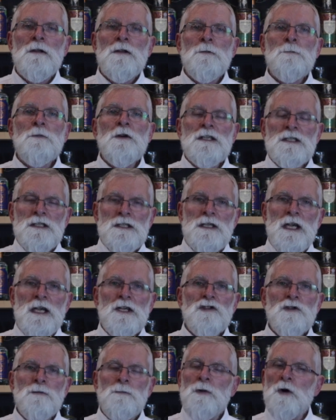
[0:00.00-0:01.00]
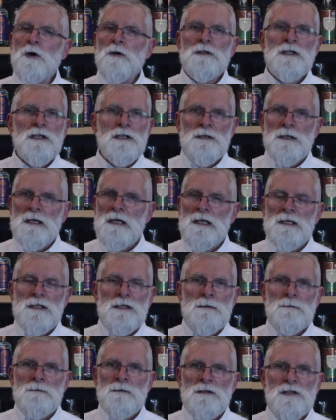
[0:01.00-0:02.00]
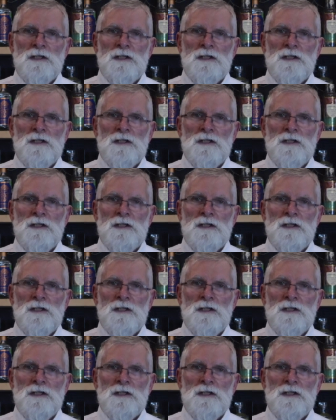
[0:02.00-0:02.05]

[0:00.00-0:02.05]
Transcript: the presentation box it's it's